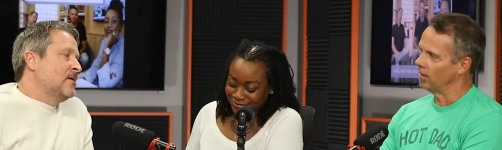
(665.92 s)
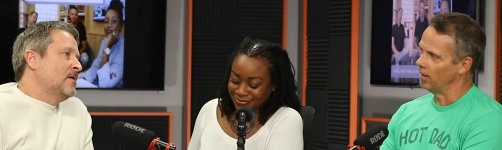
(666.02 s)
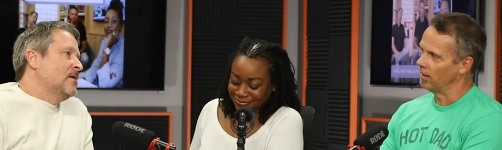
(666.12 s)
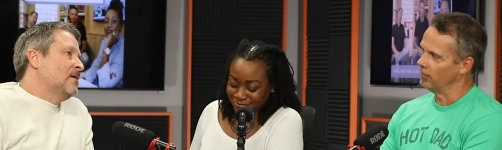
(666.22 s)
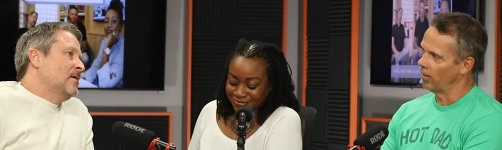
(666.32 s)

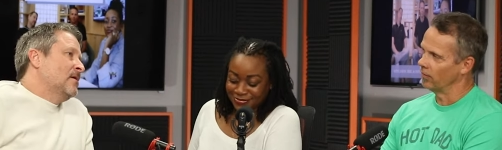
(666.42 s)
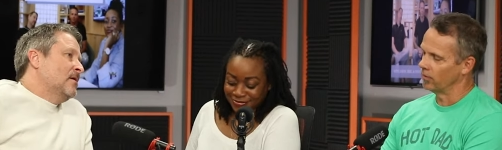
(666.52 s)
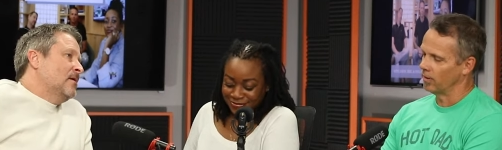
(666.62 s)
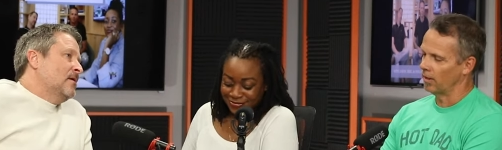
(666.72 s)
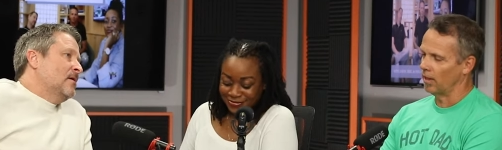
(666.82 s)
Speaker 1: and Jason
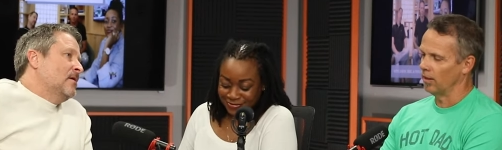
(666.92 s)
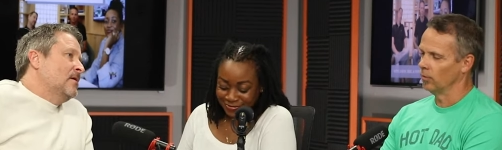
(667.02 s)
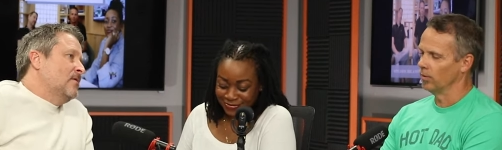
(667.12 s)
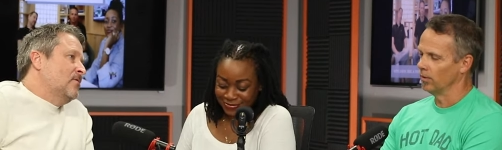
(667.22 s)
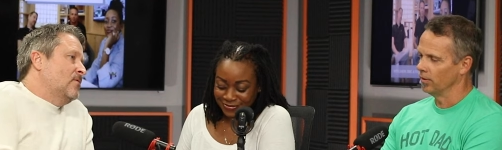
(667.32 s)
and I
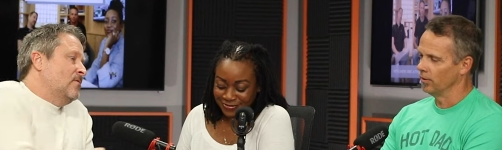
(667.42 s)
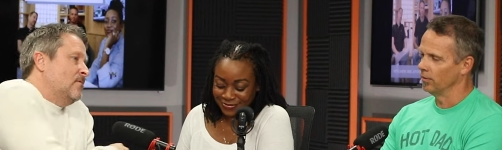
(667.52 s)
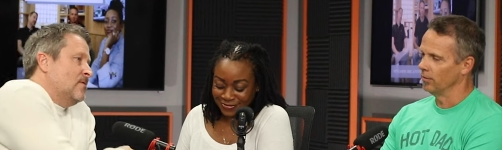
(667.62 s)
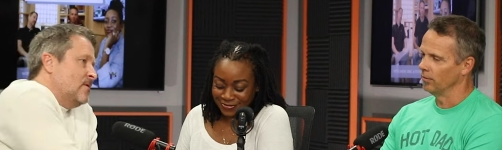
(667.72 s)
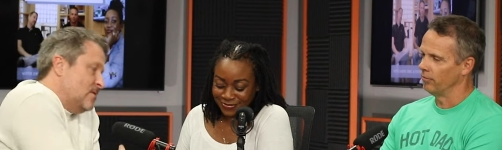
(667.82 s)

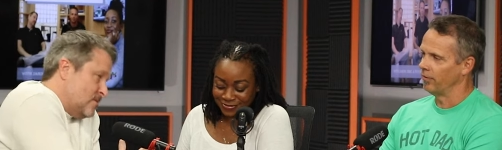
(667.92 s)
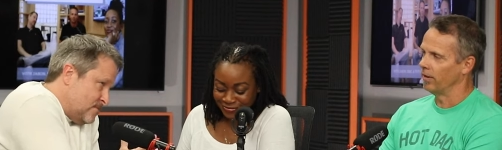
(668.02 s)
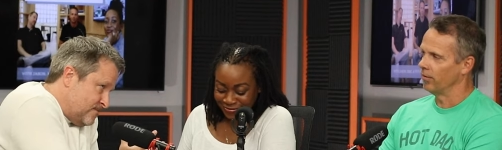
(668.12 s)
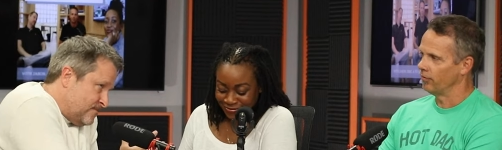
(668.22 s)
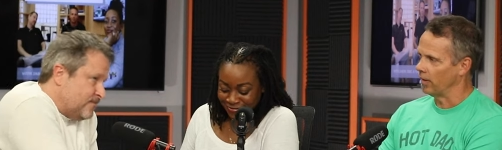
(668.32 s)
will
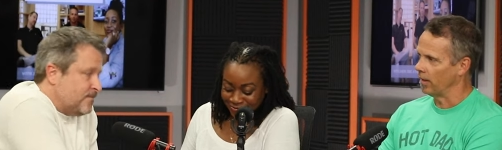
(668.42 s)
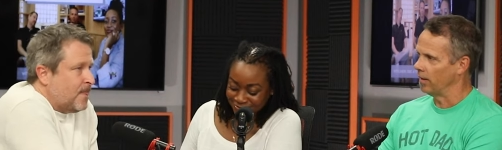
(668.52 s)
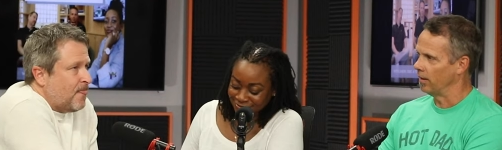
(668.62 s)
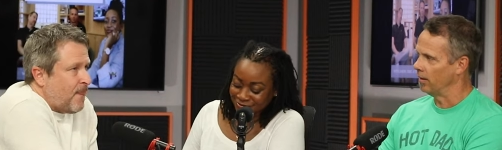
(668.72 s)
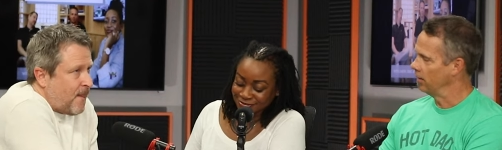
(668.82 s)

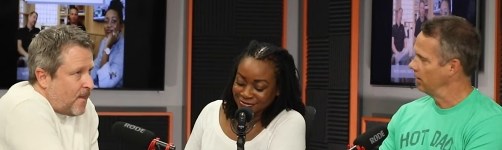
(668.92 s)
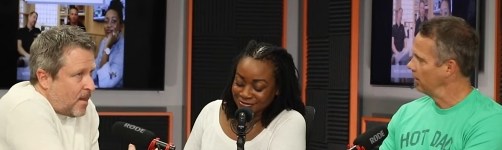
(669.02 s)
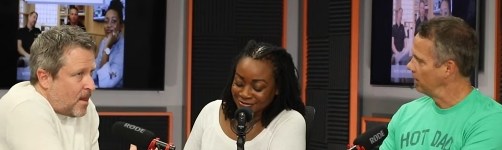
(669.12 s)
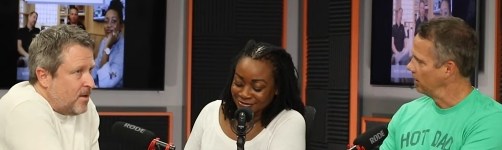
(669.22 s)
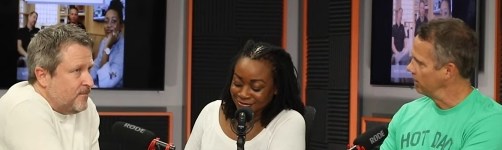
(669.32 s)
verify.
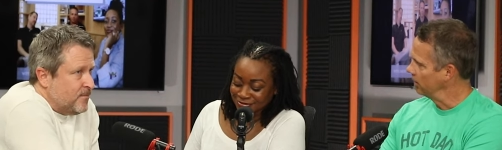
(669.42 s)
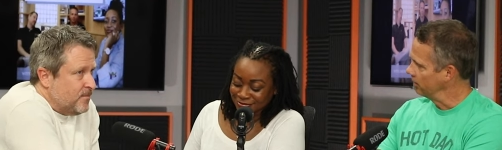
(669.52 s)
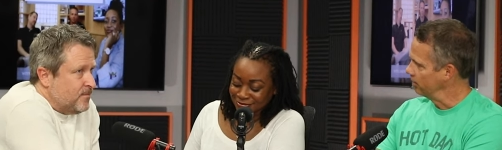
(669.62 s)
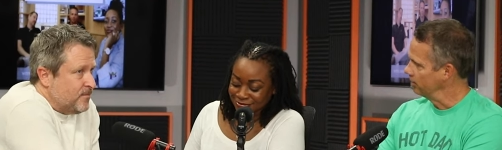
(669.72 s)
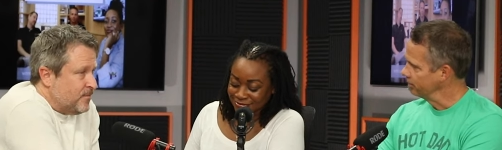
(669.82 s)

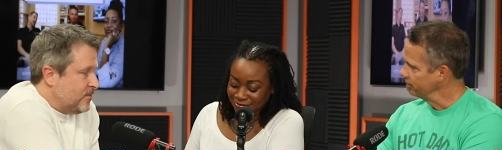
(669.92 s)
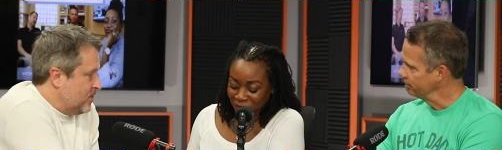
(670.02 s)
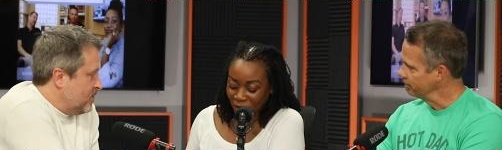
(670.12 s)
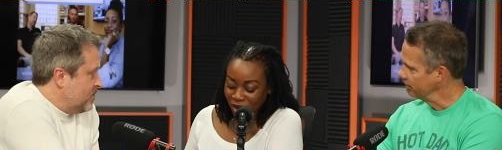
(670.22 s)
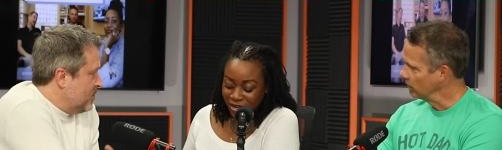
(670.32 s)
Um,
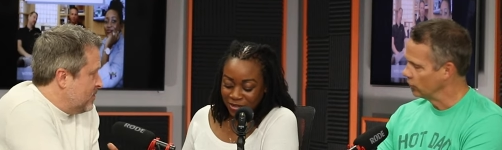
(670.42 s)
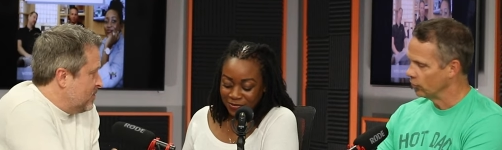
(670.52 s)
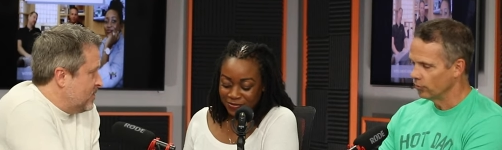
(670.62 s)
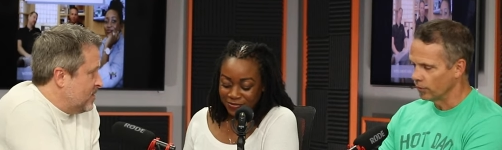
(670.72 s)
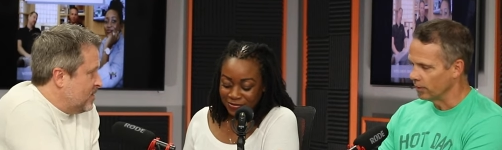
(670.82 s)
All right. The
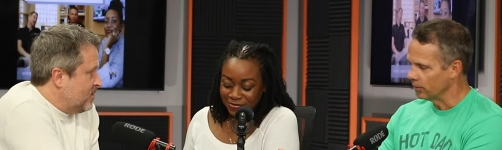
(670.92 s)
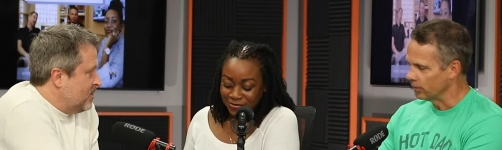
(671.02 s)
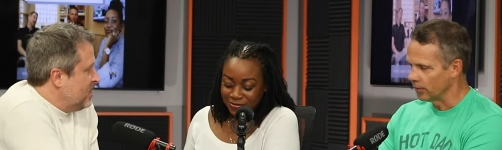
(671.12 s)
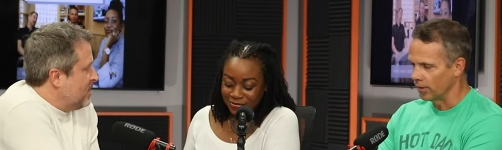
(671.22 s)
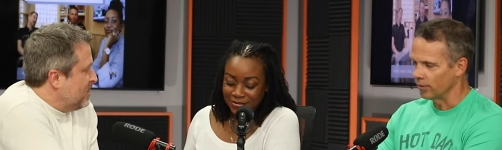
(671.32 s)
truthfulness of
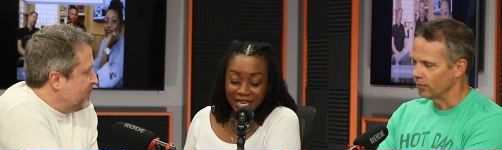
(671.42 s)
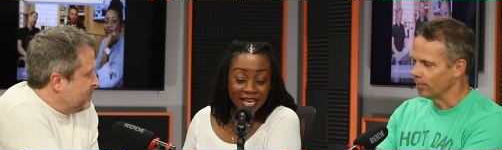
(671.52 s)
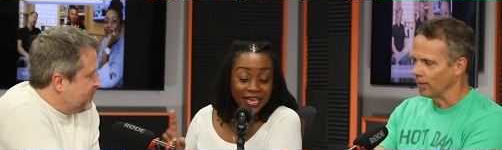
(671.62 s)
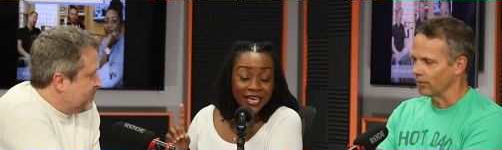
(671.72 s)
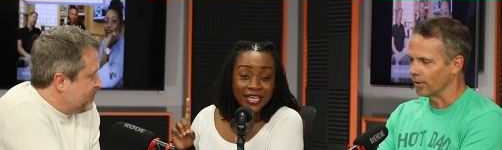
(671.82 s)
your yes. list.
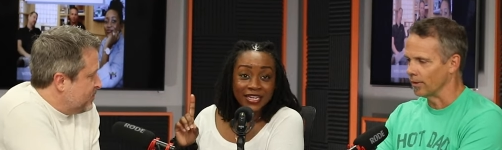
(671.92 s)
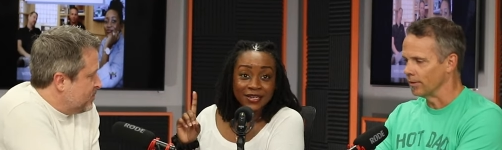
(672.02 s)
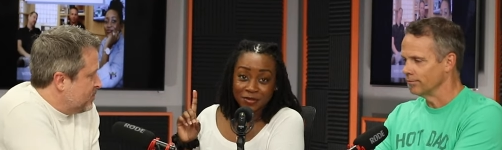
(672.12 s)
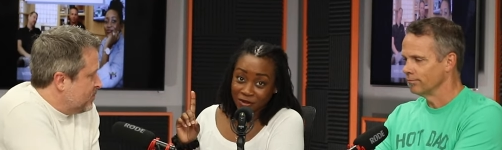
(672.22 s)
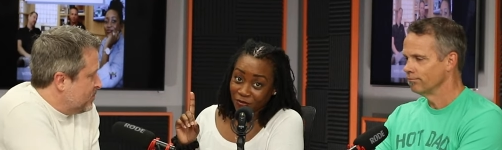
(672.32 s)

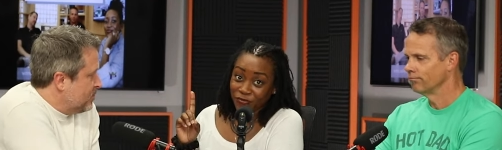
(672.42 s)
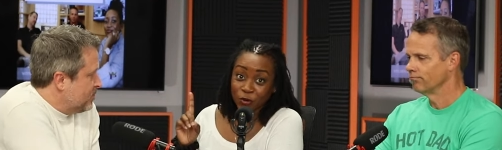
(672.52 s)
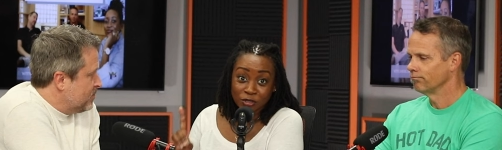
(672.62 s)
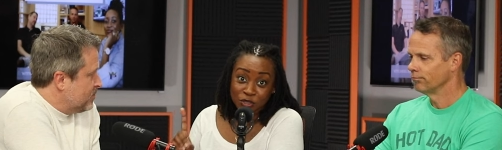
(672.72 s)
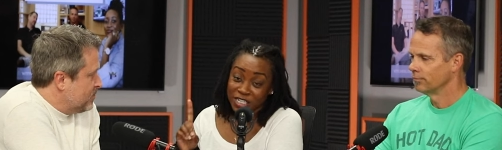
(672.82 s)
Speaker 2: And
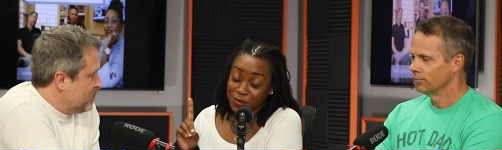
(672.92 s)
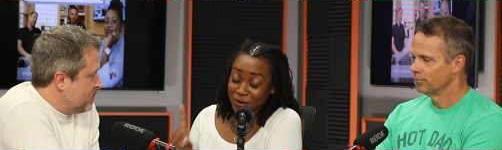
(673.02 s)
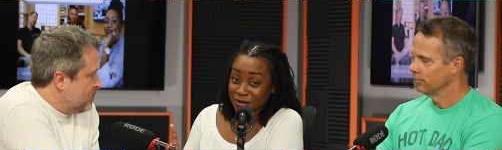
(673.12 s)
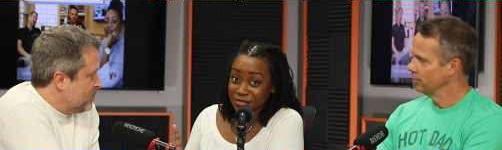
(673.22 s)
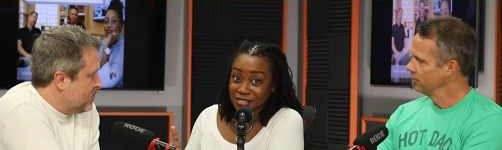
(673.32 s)
full
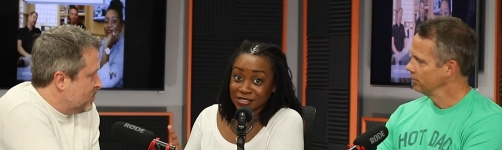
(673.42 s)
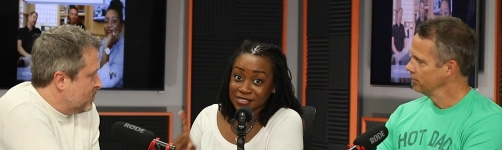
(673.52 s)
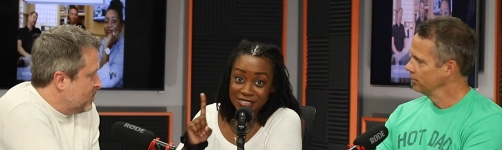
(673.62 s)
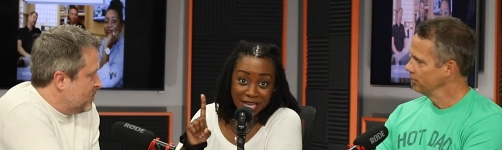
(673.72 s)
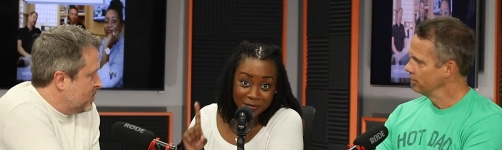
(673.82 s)
transparency, this
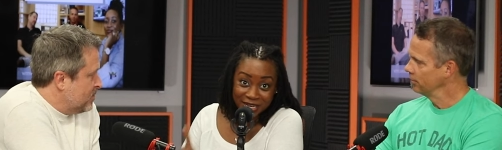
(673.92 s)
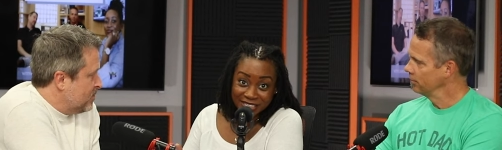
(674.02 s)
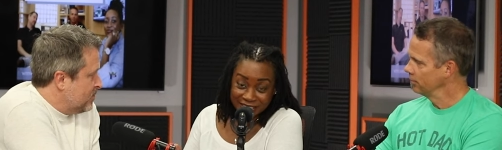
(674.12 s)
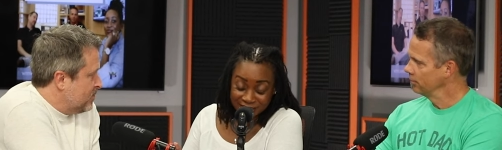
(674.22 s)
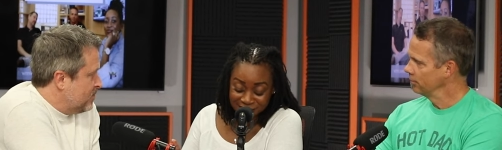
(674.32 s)
is not my
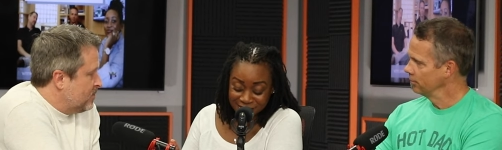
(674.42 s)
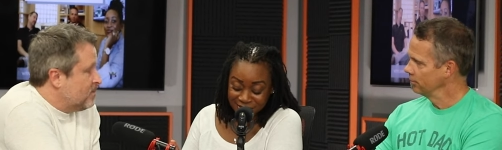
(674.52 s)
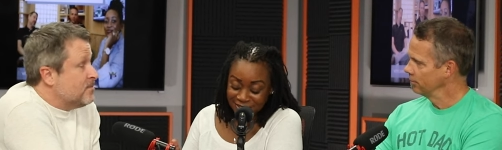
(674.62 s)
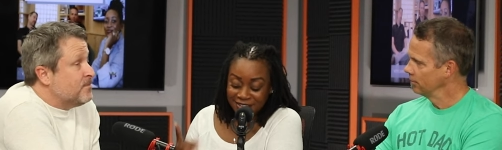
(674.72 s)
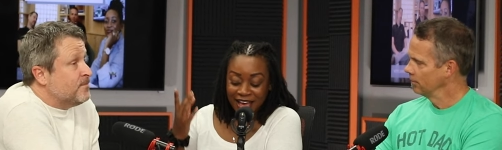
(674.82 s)
list.
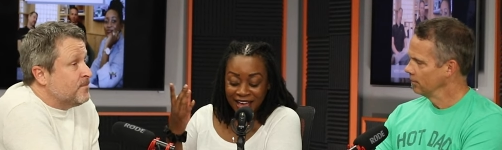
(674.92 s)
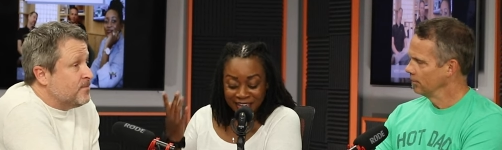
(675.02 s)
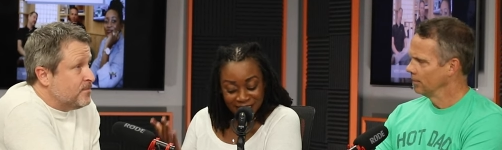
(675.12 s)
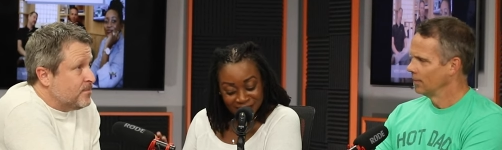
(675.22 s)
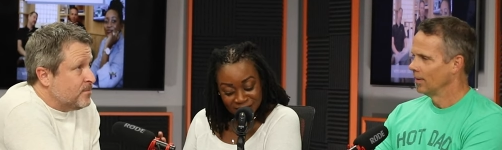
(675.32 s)
I
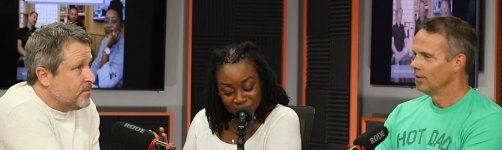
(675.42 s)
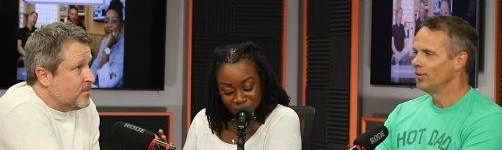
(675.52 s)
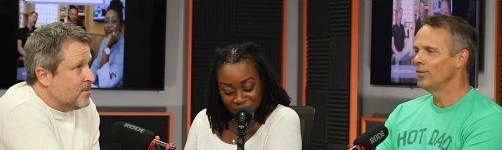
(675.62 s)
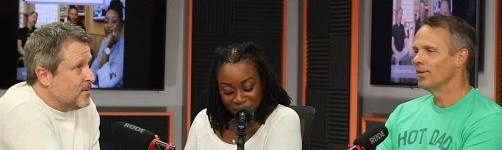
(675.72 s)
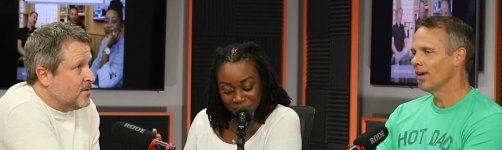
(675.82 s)
got this you
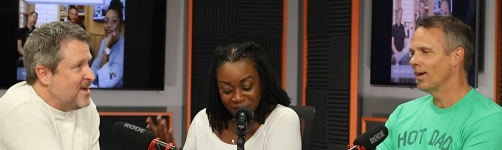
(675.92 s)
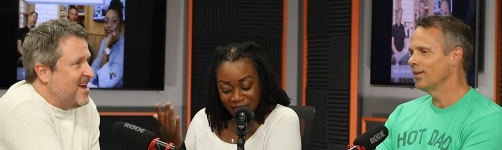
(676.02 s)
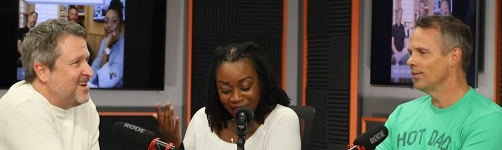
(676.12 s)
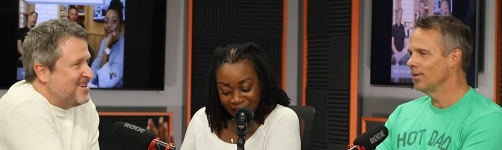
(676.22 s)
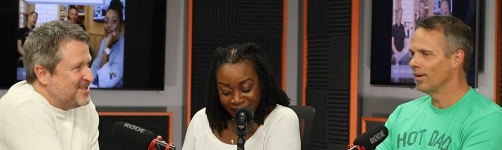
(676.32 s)
from
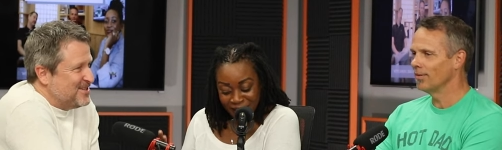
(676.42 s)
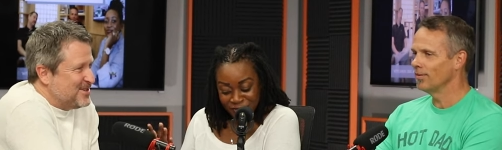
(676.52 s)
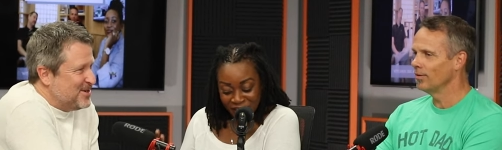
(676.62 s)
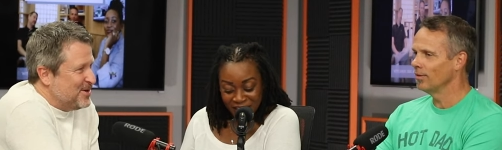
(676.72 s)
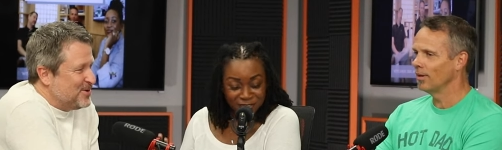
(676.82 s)
half
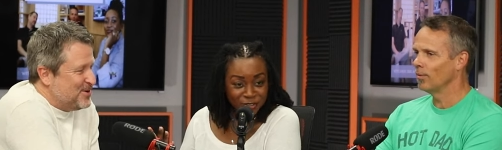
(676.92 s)
half